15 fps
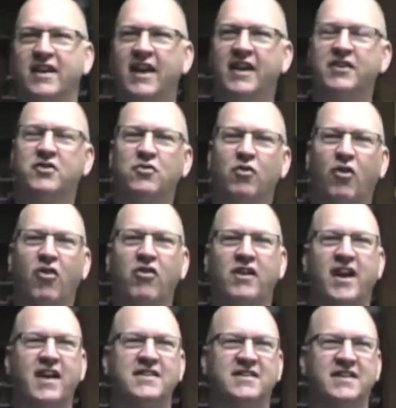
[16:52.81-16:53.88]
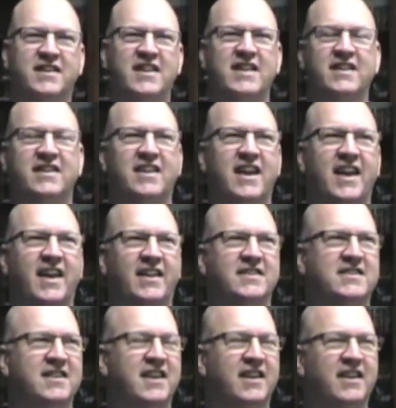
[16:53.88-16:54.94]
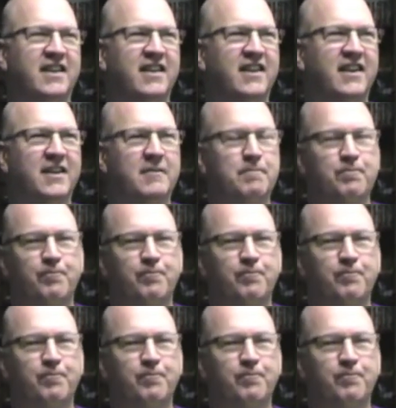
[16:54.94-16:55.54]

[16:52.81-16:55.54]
and do all kinds of neat things. And uh,